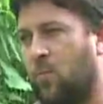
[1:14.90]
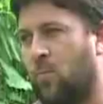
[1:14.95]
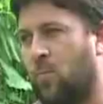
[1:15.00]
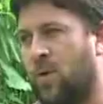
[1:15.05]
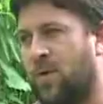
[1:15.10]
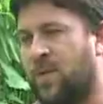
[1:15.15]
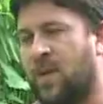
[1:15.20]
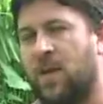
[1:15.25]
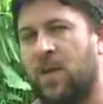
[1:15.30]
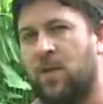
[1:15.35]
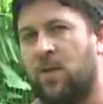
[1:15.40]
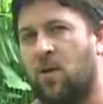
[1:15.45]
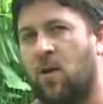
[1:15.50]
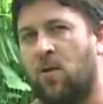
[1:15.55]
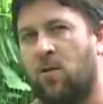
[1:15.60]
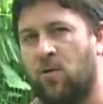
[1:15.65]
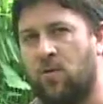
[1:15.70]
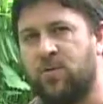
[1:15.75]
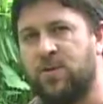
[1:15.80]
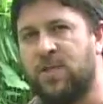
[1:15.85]
within
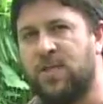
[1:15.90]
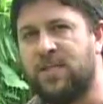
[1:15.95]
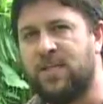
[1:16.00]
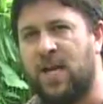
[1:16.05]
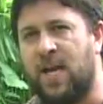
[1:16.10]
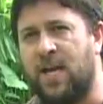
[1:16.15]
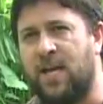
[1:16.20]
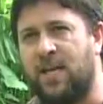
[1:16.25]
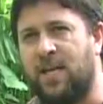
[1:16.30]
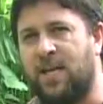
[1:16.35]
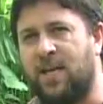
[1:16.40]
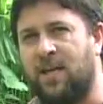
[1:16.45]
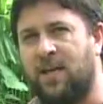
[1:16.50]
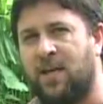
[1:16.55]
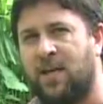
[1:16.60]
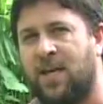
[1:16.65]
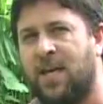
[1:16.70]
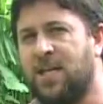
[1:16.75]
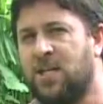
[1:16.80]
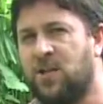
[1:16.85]
our own society,
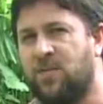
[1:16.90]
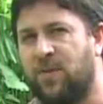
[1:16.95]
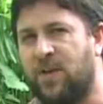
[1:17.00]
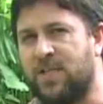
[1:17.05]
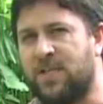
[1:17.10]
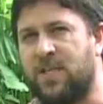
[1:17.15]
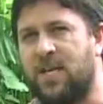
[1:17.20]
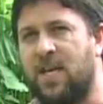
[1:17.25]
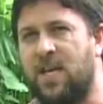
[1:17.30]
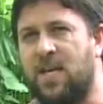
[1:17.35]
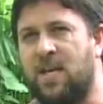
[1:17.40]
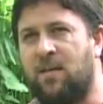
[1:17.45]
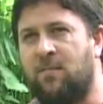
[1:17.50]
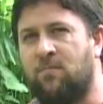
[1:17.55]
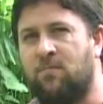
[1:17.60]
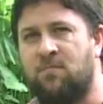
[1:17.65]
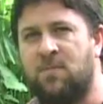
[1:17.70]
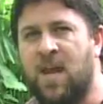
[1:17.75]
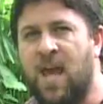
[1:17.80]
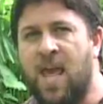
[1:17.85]
each of us can
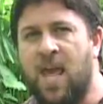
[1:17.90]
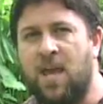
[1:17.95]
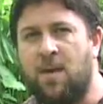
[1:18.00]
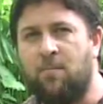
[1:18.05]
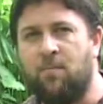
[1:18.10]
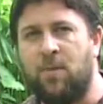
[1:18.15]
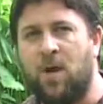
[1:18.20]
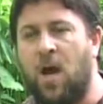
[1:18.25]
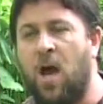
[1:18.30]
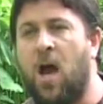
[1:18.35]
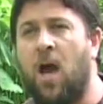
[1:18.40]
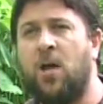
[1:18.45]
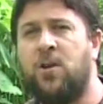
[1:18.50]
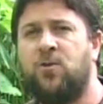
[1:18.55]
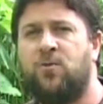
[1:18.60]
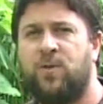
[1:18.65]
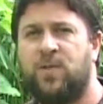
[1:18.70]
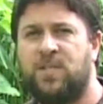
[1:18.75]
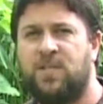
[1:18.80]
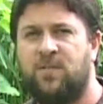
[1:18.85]
name
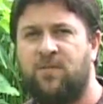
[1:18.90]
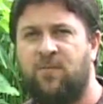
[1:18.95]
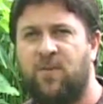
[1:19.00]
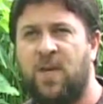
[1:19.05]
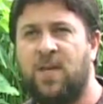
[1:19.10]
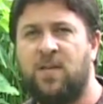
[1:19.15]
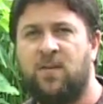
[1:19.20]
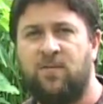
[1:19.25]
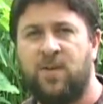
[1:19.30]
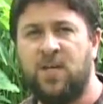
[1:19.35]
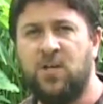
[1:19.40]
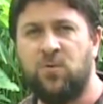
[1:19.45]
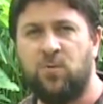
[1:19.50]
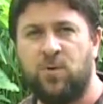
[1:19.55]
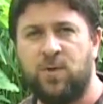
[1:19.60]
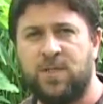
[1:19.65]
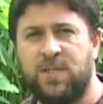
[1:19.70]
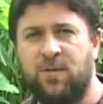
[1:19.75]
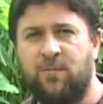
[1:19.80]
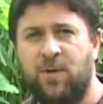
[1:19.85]
hundreds of
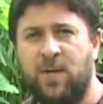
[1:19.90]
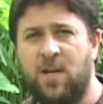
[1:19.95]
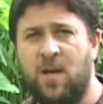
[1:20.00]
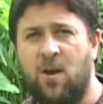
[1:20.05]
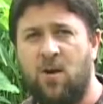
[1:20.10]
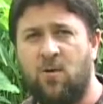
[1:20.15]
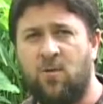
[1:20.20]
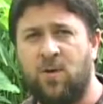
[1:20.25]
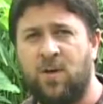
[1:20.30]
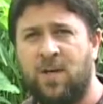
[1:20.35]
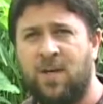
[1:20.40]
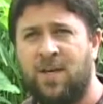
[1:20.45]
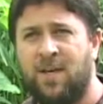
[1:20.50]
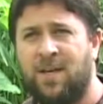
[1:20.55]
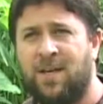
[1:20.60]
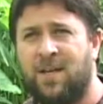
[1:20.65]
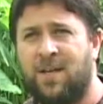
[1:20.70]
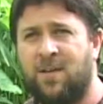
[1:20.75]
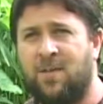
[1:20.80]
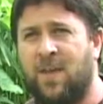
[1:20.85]
individuals that we know.
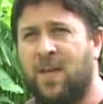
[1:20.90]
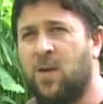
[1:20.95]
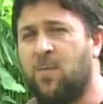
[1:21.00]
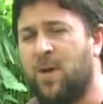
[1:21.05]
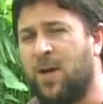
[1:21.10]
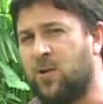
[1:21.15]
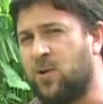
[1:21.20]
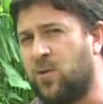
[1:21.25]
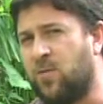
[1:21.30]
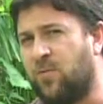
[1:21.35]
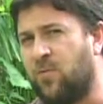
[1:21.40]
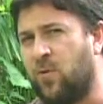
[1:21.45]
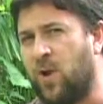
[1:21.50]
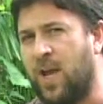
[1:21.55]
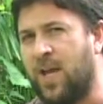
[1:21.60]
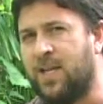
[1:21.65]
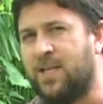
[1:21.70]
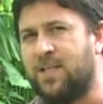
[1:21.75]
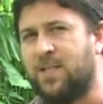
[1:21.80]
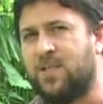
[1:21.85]
You think about your
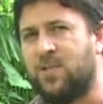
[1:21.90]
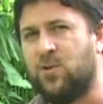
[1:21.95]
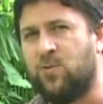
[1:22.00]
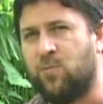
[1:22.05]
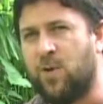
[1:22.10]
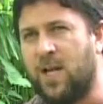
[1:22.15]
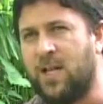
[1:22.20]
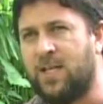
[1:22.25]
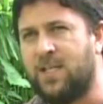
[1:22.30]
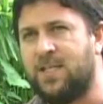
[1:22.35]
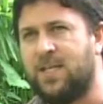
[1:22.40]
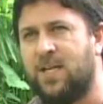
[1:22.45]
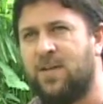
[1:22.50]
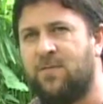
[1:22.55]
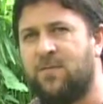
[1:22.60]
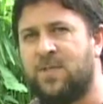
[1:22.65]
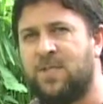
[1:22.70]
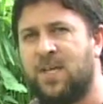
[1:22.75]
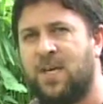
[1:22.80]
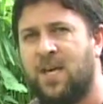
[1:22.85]
friends, your
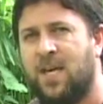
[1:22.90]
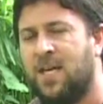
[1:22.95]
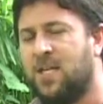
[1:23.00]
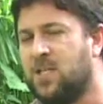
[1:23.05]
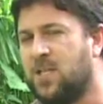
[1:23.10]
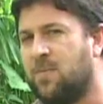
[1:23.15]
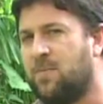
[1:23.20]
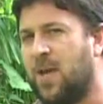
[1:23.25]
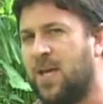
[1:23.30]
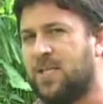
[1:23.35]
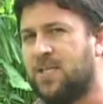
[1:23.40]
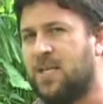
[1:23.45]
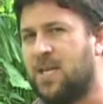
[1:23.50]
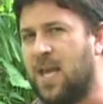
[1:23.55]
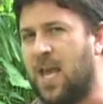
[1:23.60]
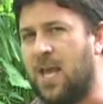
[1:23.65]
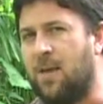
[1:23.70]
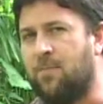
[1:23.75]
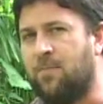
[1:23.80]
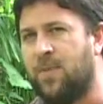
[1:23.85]
relatives, each of them has a
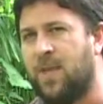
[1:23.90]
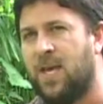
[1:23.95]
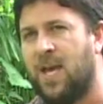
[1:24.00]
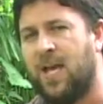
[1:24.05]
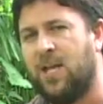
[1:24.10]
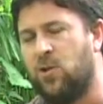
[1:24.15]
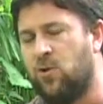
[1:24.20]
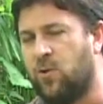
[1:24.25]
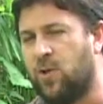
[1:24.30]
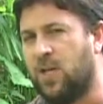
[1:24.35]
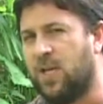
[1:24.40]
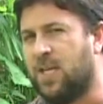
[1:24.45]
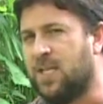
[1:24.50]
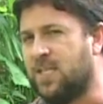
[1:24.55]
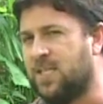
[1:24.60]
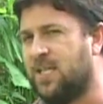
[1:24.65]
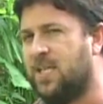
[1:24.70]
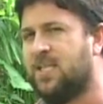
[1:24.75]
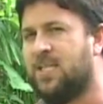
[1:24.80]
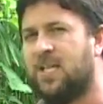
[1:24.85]
name, and you can
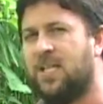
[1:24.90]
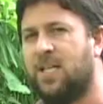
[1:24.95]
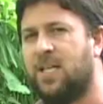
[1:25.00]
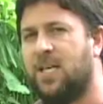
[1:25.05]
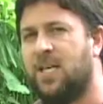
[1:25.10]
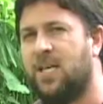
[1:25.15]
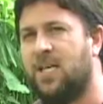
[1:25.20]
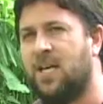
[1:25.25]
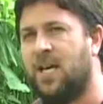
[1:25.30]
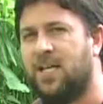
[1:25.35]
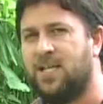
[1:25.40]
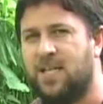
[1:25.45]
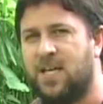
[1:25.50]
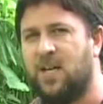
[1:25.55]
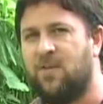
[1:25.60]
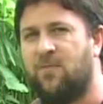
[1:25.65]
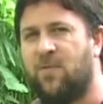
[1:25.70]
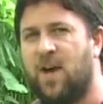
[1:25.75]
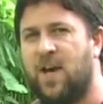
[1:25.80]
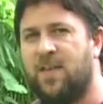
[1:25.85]
consistently
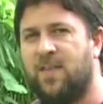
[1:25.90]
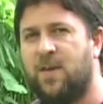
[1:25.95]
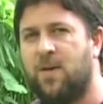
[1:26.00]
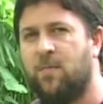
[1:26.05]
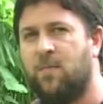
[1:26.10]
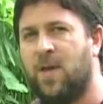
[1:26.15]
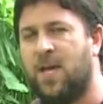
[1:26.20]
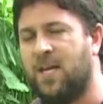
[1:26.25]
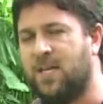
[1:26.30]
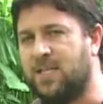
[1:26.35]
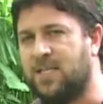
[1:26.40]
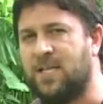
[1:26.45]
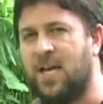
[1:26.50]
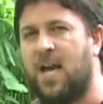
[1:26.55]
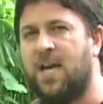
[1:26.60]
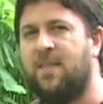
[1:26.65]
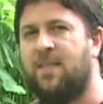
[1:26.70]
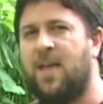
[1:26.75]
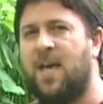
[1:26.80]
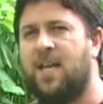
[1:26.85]
identify them and
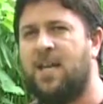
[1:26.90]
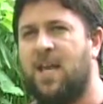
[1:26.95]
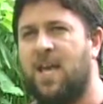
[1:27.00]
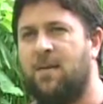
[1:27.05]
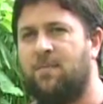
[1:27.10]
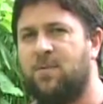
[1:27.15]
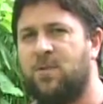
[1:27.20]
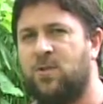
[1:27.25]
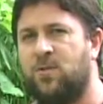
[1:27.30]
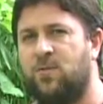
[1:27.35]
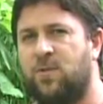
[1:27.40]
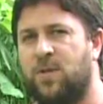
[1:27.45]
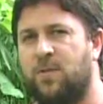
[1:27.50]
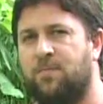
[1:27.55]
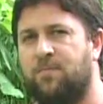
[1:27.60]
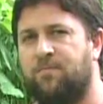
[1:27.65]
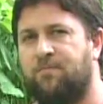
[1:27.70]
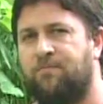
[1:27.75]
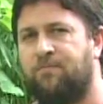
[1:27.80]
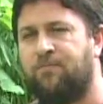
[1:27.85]
assign that name to
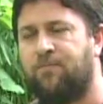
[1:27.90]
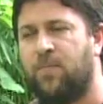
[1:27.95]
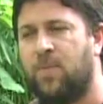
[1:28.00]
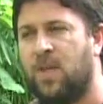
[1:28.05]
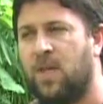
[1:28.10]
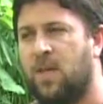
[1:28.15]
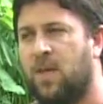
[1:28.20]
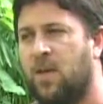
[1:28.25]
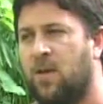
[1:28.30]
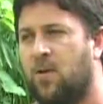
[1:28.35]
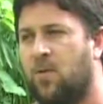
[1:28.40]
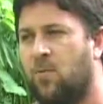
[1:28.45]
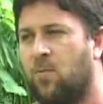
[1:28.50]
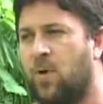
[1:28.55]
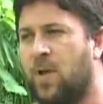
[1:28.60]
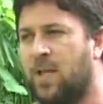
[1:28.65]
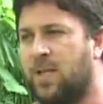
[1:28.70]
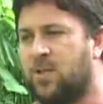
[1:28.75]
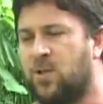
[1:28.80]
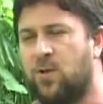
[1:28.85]
them.
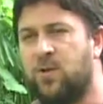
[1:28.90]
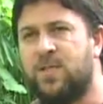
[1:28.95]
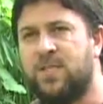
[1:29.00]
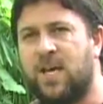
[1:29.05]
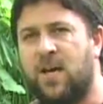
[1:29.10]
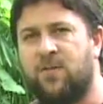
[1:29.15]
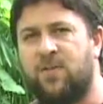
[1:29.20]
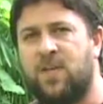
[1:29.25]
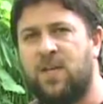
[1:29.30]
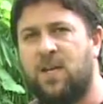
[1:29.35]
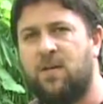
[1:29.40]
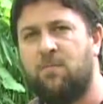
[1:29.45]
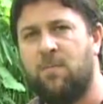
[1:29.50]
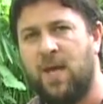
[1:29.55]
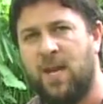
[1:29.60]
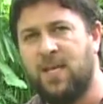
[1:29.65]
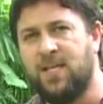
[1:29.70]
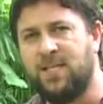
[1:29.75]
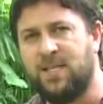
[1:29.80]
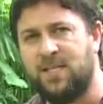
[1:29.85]
Well, it turns out that in
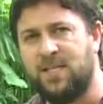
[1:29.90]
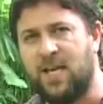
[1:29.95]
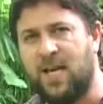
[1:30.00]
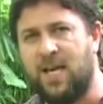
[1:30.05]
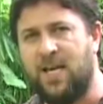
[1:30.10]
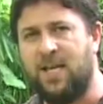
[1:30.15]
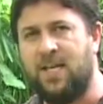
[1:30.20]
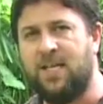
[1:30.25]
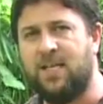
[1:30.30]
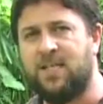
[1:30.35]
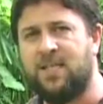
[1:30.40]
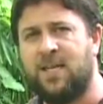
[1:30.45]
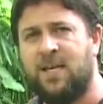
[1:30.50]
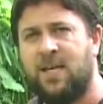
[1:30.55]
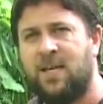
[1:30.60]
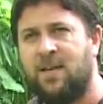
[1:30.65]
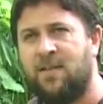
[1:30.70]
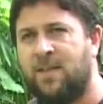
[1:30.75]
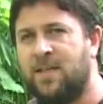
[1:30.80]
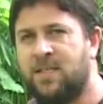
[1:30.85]
many societies,
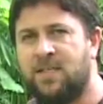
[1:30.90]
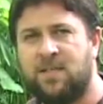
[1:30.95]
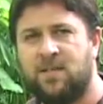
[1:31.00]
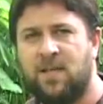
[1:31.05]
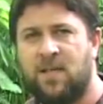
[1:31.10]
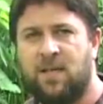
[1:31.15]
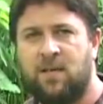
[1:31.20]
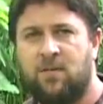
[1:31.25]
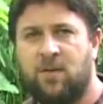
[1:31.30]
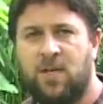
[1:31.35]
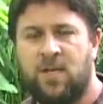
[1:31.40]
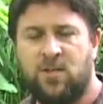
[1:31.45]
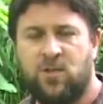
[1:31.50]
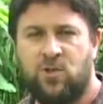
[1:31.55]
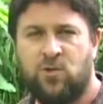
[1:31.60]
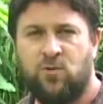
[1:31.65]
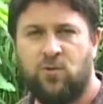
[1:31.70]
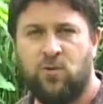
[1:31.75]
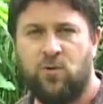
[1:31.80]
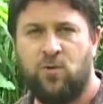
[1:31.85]
this is
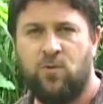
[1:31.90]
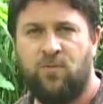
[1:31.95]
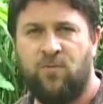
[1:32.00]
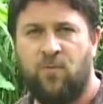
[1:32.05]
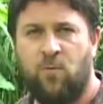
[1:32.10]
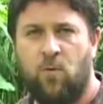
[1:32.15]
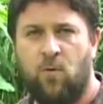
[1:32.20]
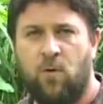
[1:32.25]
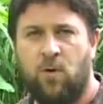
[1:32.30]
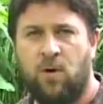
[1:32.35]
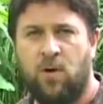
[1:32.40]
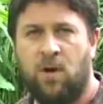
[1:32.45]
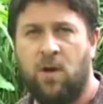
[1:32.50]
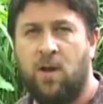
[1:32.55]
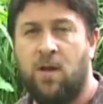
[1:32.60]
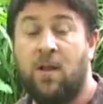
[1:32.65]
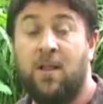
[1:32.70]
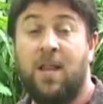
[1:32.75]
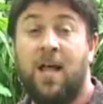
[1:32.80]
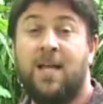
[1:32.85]
true for
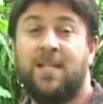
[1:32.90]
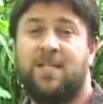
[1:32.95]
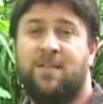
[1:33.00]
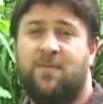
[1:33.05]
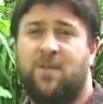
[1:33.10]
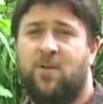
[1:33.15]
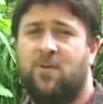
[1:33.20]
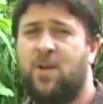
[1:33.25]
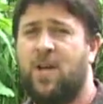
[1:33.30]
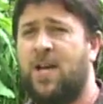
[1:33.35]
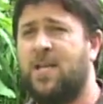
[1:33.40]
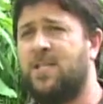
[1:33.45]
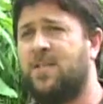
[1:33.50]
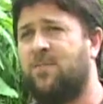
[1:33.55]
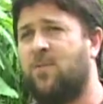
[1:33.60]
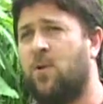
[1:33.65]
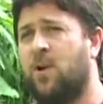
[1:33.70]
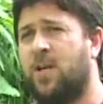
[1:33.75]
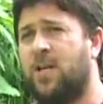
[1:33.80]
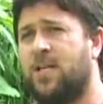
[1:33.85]
lots of other kinds
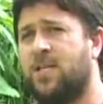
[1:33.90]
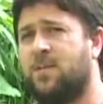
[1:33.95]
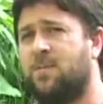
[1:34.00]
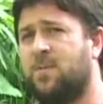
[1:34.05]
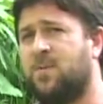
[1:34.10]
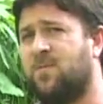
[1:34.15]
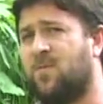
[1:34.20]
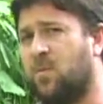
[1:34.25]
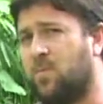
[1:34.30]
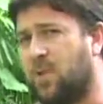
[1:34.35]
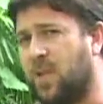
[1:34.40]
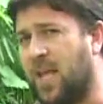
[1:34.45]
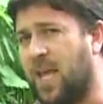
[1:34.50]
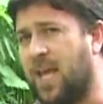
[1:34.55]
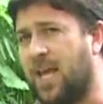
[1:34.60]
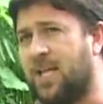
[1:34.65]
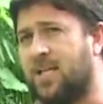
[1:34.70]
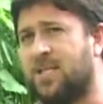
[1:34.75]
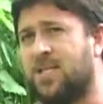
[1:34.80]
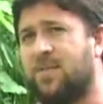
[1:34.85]
of organisms, for
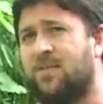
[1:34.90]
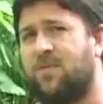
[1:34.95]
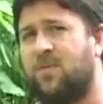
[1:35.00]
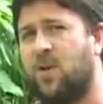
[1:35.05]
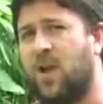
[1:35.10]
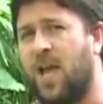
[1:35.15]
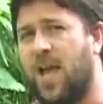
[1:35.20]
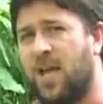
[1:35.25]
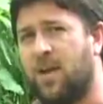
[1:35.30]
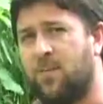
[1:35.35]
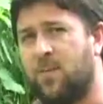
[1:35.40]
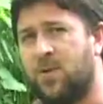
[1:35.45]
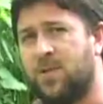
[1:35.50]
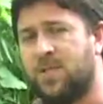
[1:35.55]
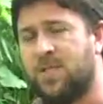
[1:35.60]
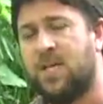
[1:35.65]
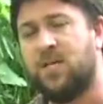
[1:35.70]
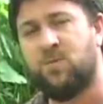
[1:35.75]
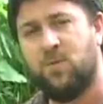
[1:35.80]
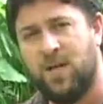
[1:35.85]
plants, for
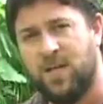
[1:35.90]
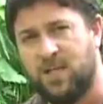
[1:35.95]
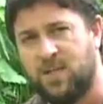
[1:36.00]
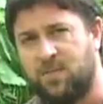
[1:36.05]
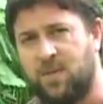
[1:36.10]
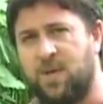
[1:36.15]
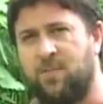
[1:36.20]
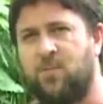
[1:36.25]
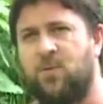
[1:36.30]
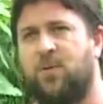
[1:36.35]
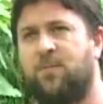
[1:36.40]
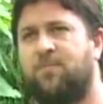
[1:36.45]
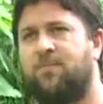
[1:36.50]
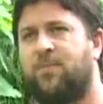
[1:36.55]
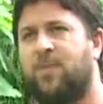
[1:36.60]
animals, as well as people.